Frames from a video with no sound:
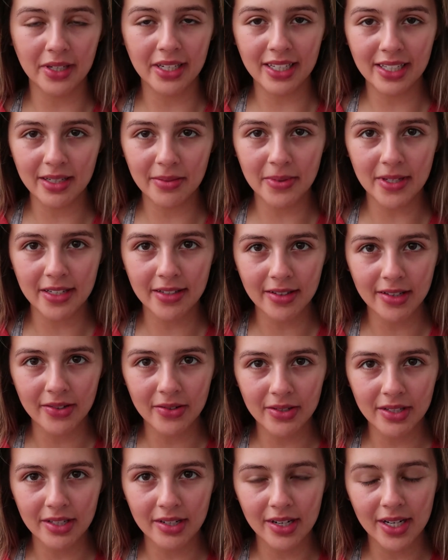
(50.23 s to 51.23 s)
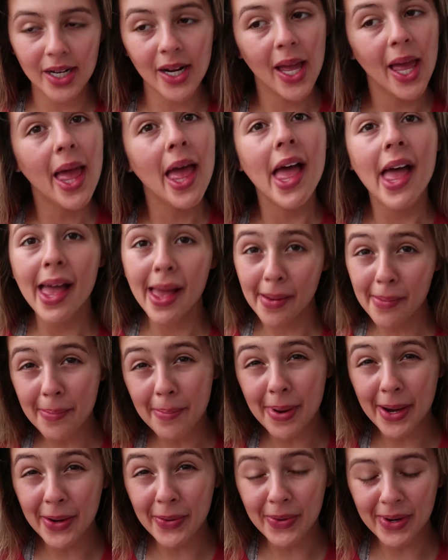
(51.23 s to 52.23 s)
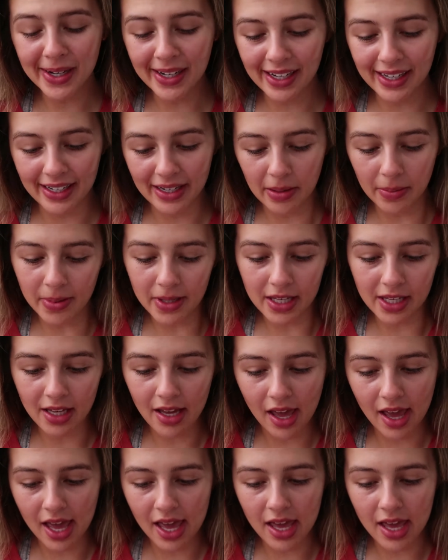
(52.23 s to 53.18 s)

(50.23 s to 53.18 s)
we need to be closer, but we're gonna be.